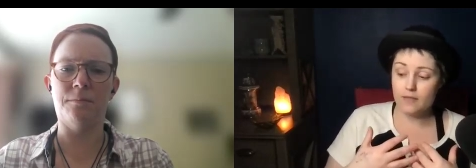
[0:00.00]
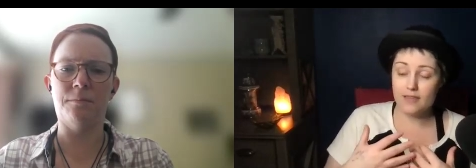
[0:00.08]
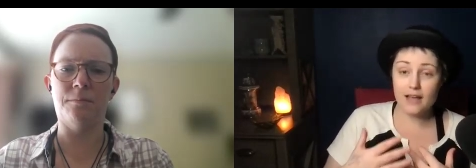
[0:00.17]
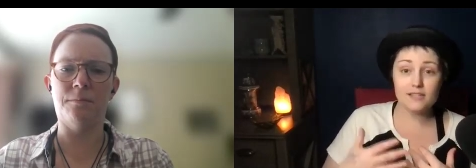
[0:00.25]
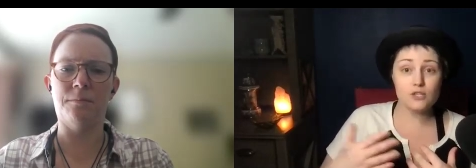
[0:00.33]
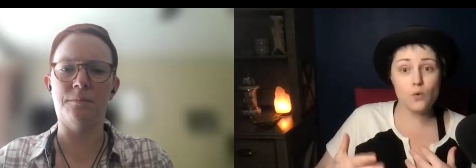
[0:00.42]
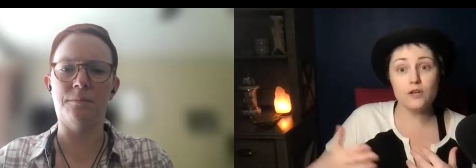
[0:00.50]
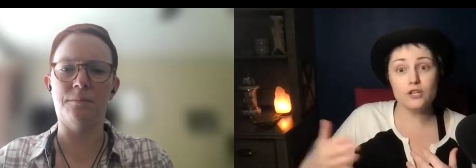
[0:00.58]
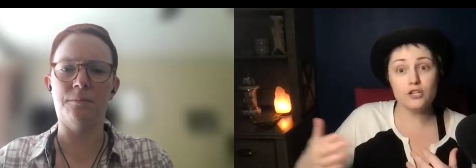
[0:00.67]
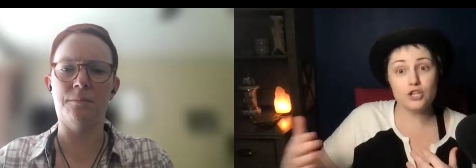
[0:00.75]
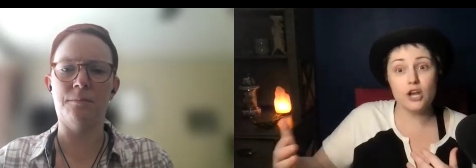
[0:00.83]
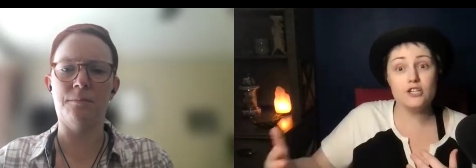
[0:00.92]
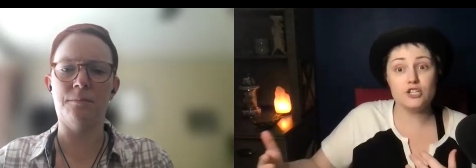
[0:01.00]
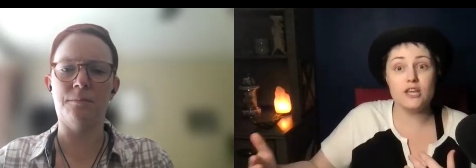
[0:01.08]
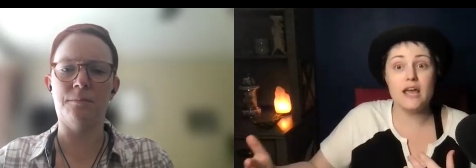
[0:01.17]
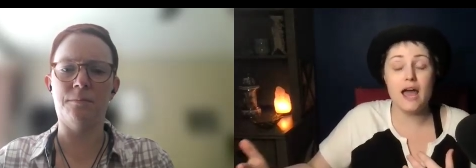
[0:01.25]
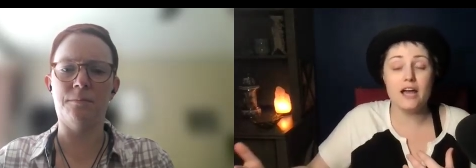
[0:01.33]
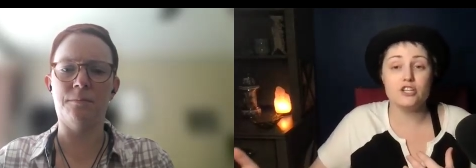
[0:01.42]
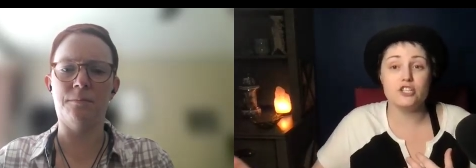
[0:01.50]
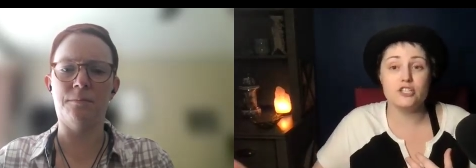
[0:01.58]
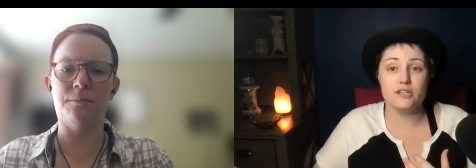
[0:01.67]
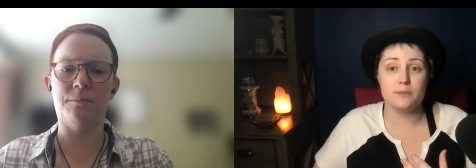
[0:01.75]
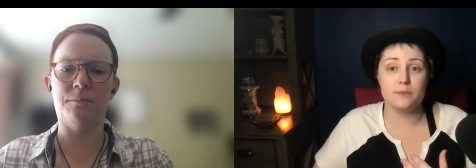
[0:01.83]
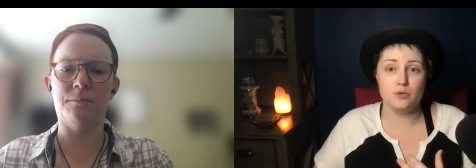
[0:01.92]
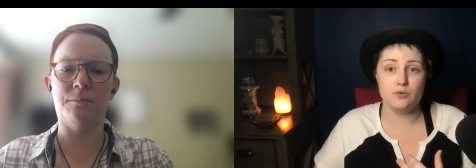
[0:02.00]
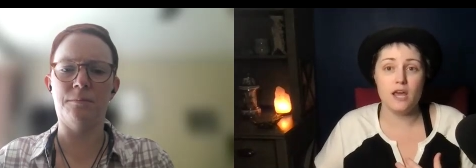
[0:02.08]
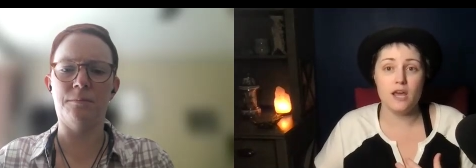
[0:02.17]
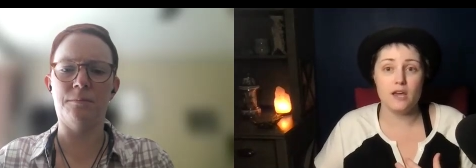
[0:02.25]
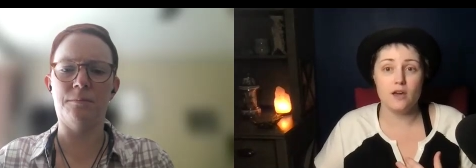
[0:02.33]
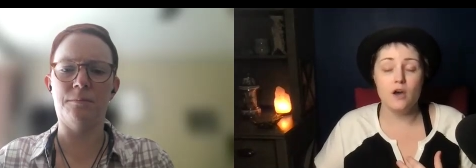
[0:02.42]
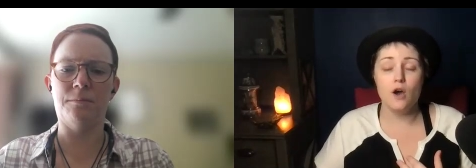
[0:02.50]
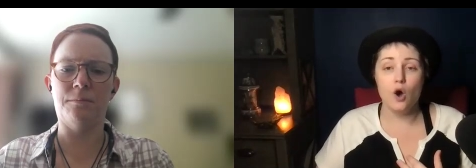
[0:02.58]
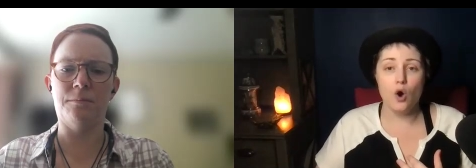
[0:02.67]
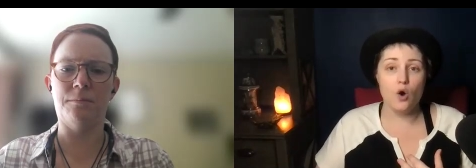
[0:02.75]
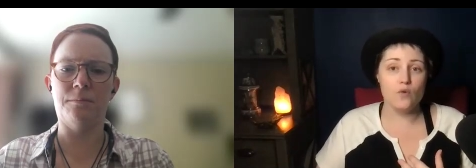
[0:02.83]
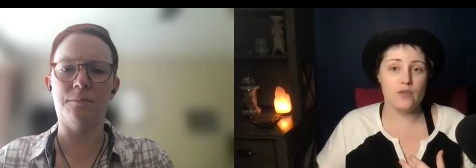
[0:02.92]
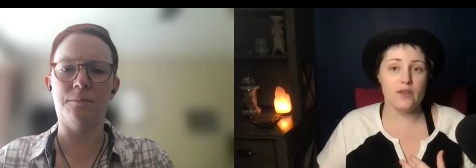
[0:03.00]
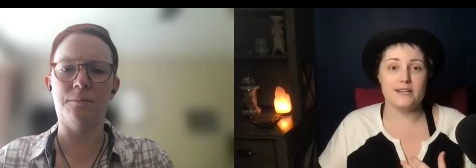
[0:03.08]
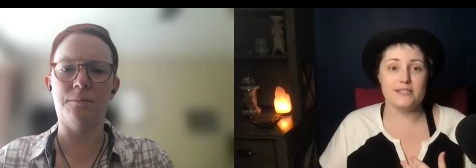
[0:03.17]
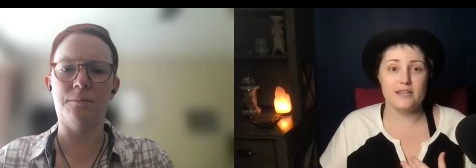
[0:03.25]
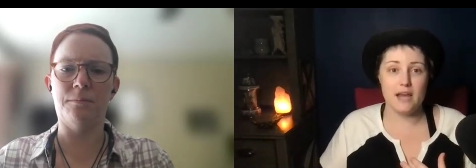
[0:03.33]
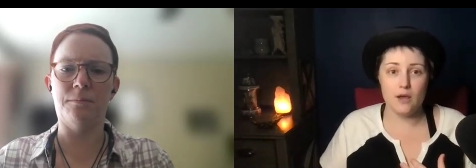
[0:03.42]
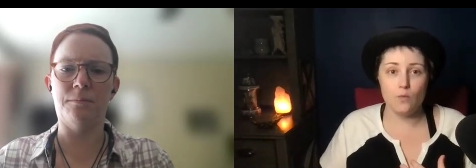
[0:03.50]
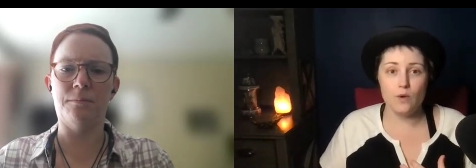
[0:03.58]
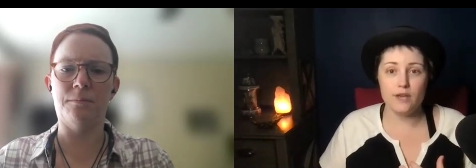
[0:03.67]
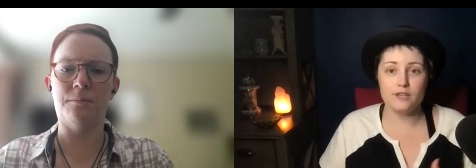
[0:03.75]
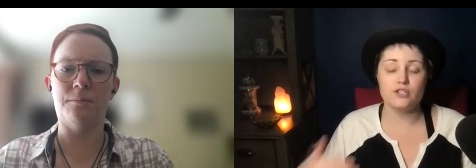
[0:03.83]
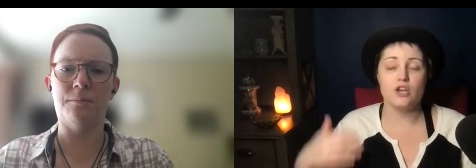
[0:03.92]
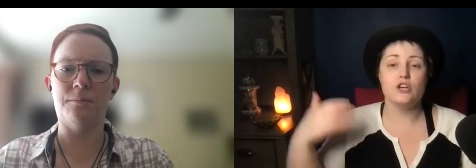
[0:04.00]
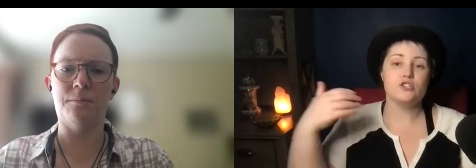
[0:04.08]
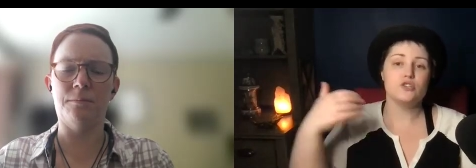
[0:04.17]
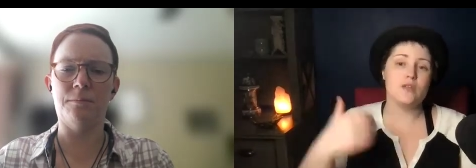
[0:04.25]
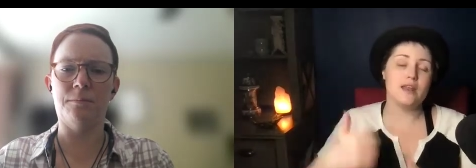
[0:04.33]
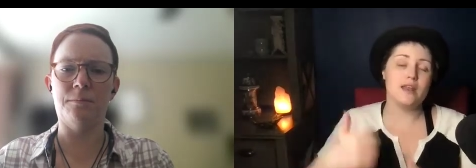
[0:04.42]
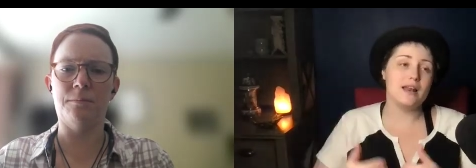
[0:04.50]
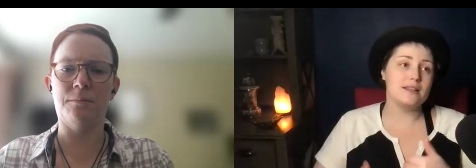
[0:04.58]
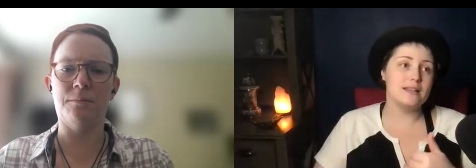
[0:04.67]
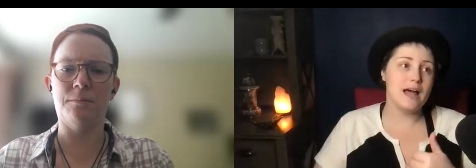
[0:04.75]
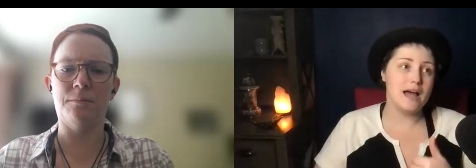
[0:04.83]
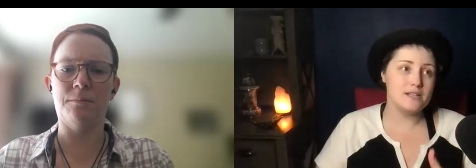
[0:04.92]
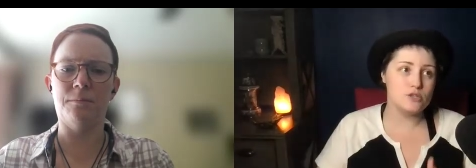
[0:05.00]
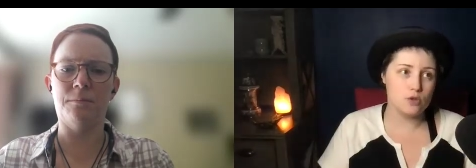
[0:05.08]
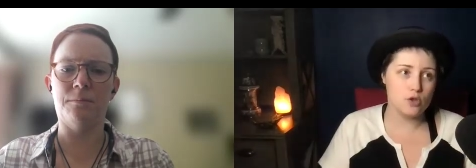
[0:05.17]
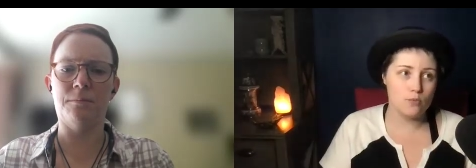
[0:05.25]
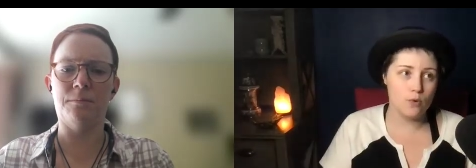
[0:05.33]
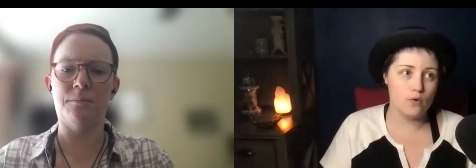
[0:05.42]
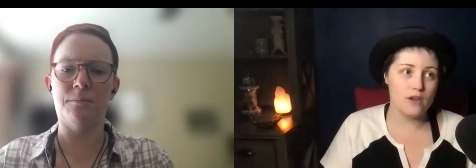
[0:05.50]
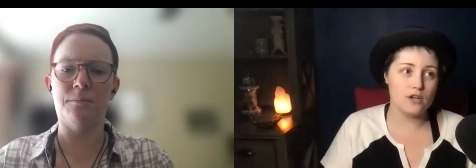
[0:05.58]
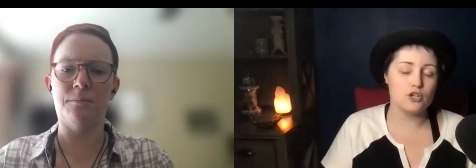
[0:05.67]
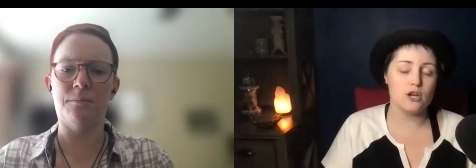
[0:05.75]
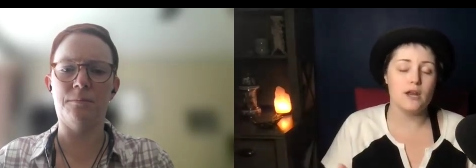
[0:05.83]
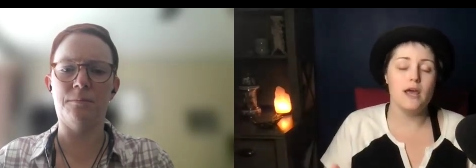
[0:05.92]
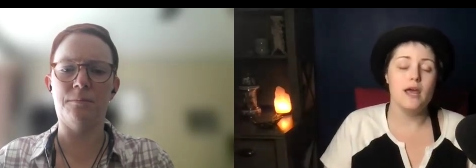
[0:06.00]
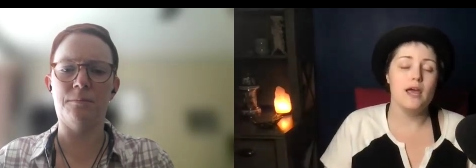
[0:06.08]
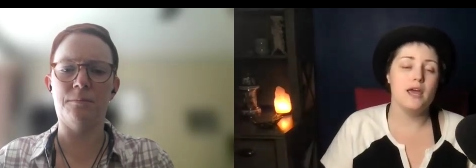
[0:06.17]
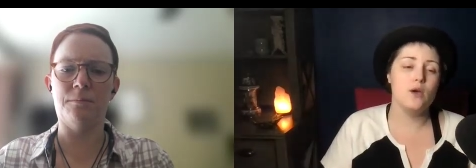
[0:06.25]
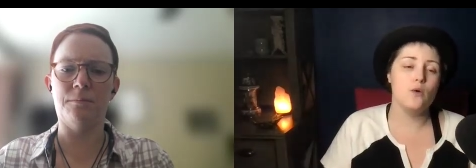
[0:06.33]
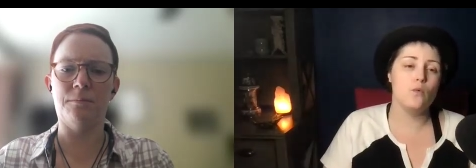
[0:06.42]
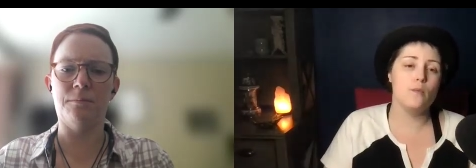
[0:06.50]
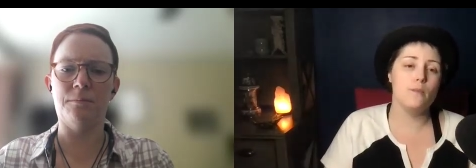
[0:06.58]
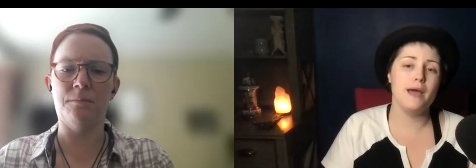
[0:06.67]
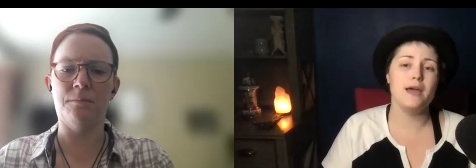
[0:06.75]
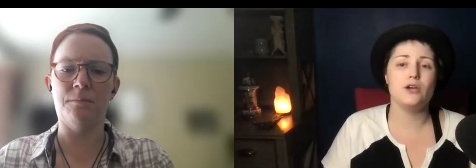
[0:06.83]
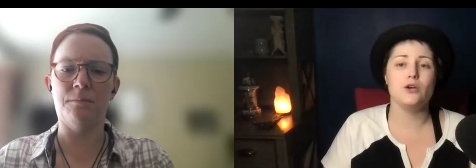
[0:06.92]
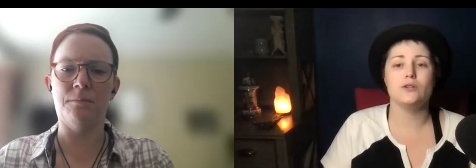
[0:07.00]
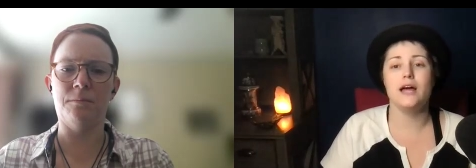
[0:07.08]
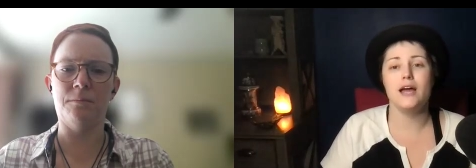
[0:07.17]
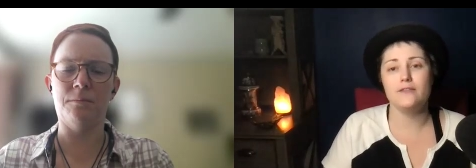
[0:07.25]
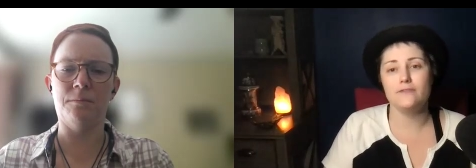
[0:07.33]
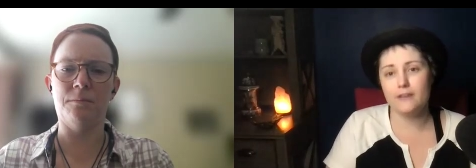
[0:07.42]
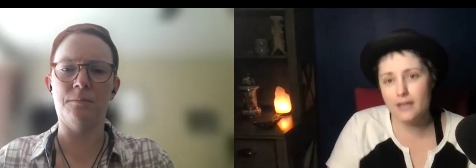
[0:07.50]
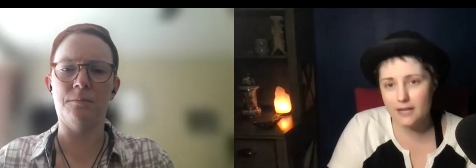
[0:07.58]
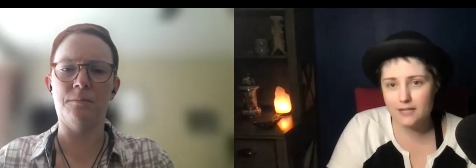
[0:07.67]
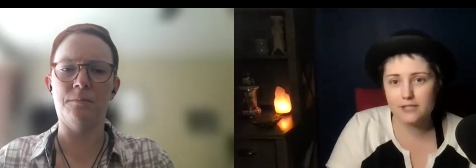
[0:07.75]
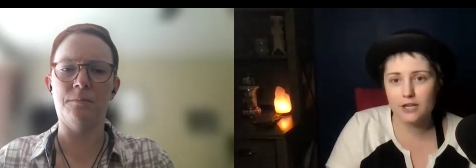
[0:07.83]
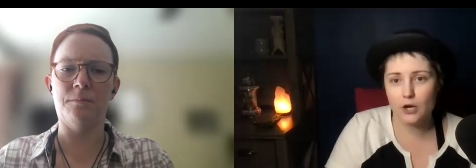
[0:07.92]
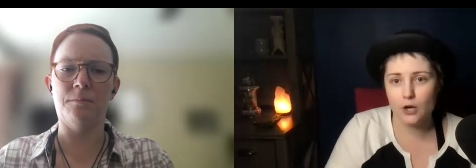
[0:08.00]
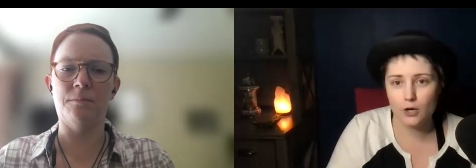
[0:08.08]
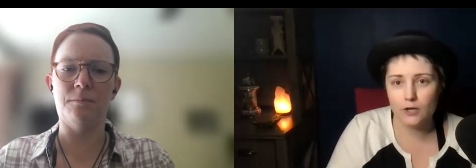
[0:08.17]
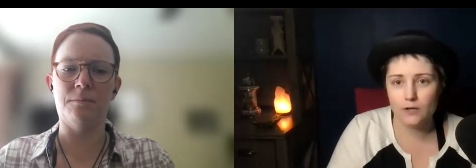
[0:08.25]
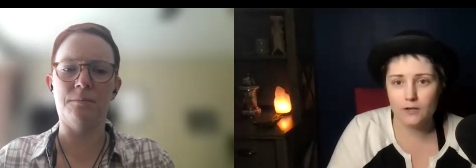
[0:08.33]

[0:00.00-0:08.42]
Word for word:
Speaker 1: that's going to change the action steps you take over the next 8 weeks so that it aligns with your motivation. It will make your life easier.